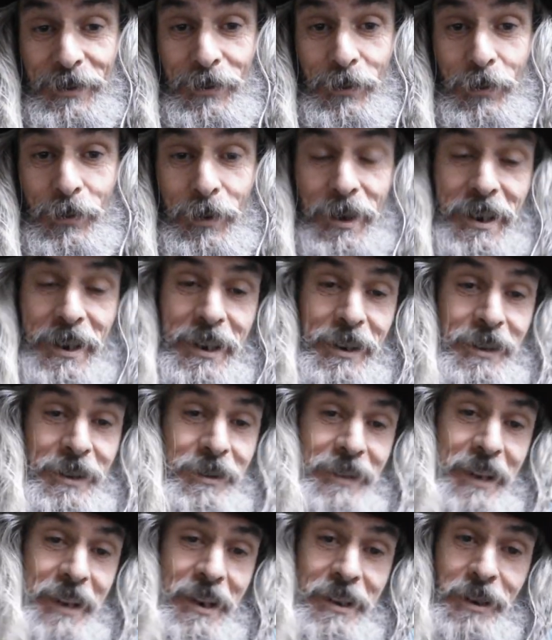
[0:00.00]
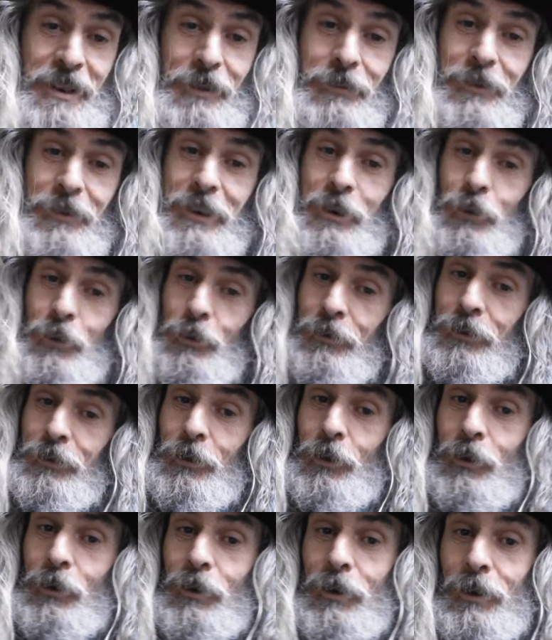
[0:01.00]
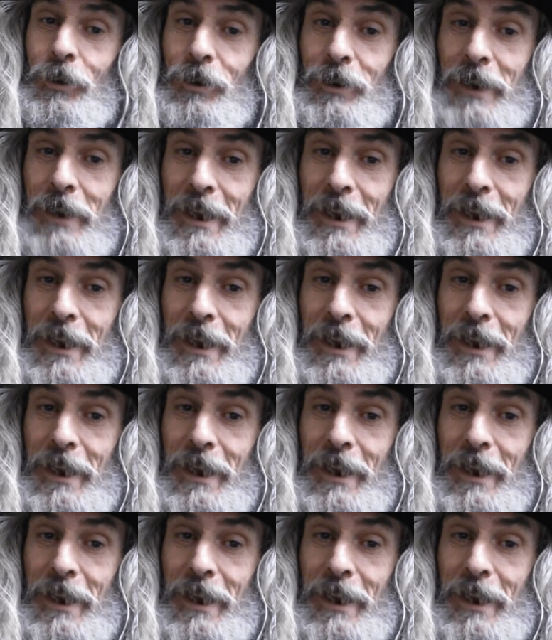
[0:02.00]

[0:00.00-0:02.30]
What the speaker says: What are you getting a feel for?